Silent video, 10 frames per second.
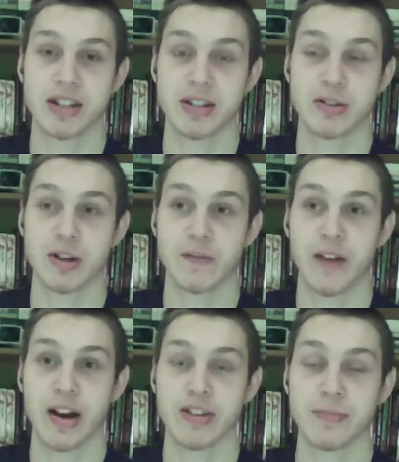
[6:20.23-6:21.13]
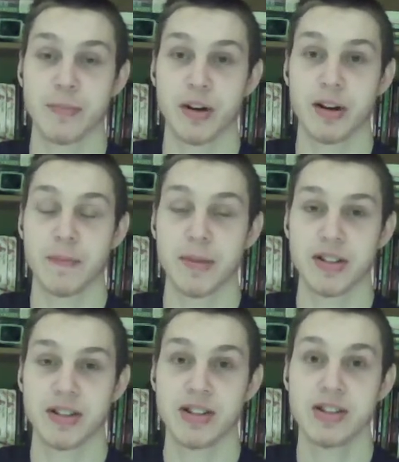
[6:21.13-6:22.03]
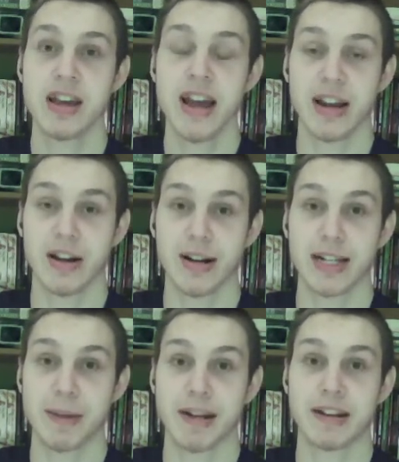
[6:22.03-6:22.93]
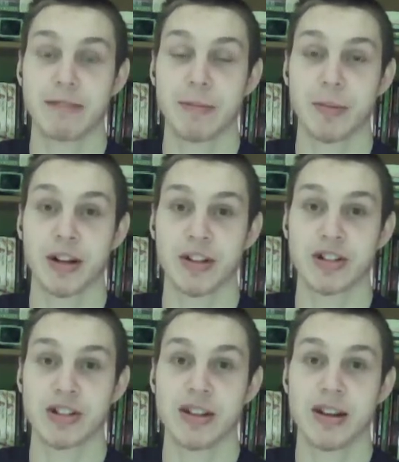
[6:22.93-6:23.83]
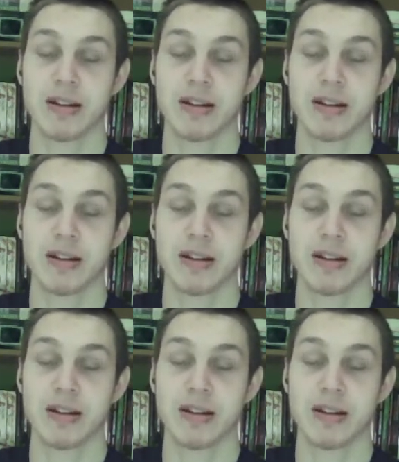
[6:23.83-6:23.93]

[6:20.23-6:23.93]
and start fires and burn down businesses and not expect any repercussions.